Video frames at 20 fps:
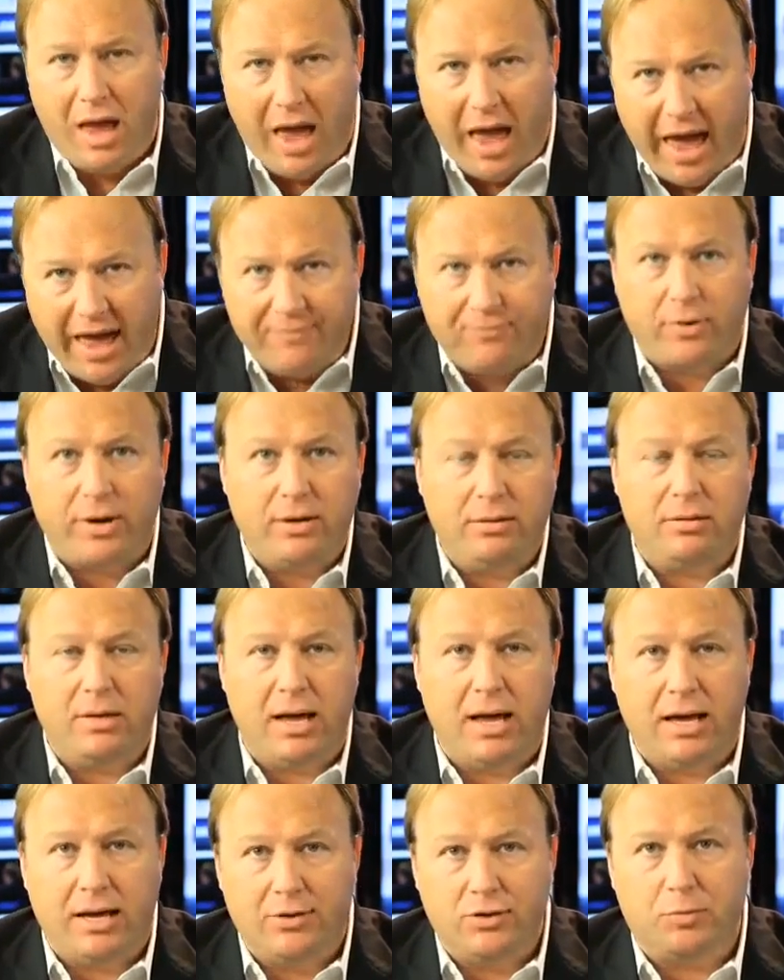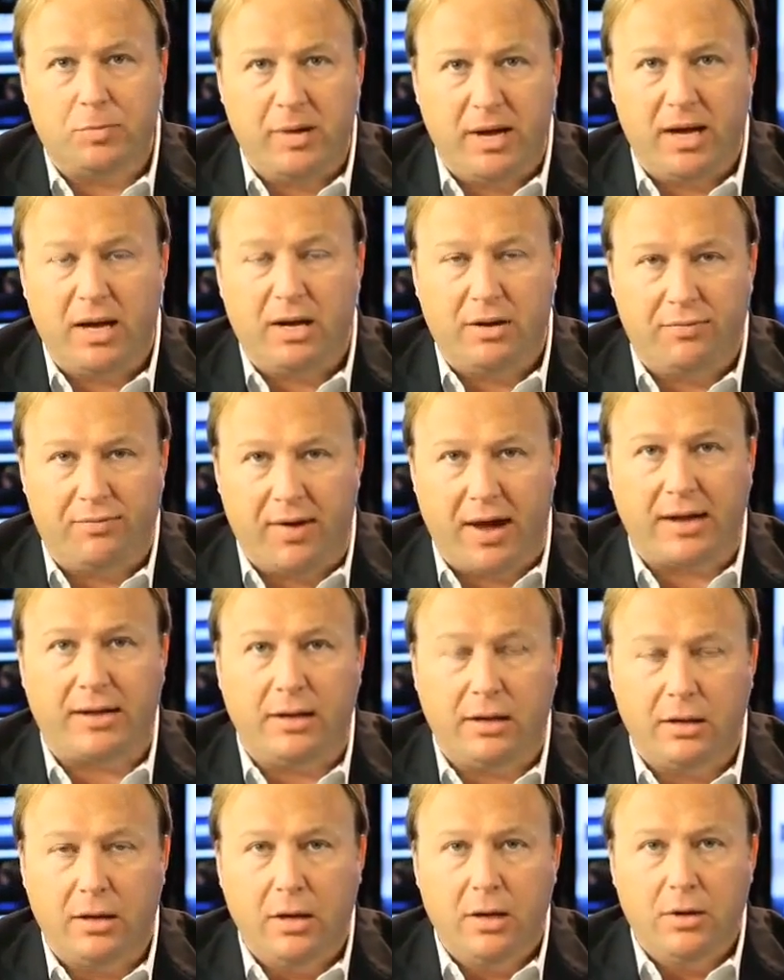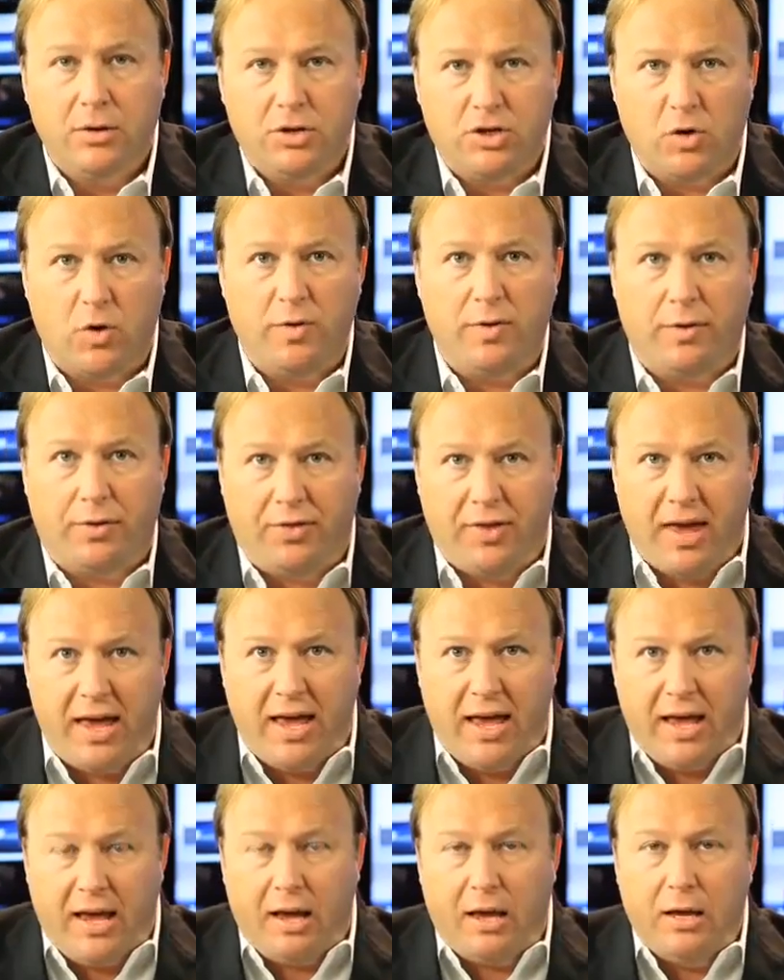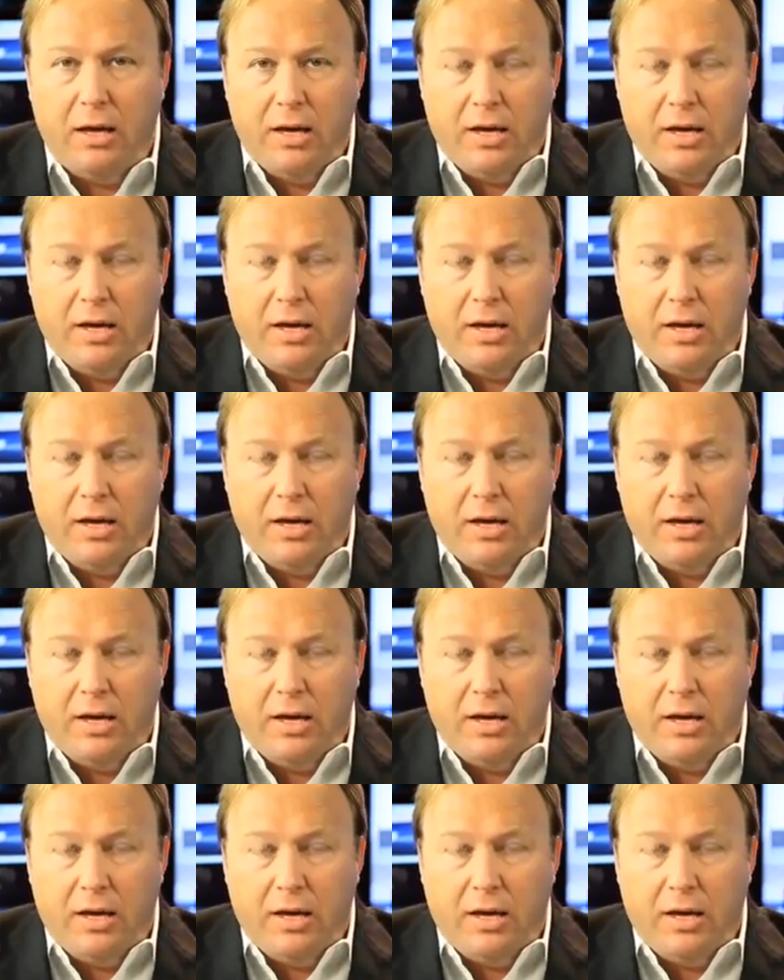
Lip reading: Everything is being infected. So in the thing,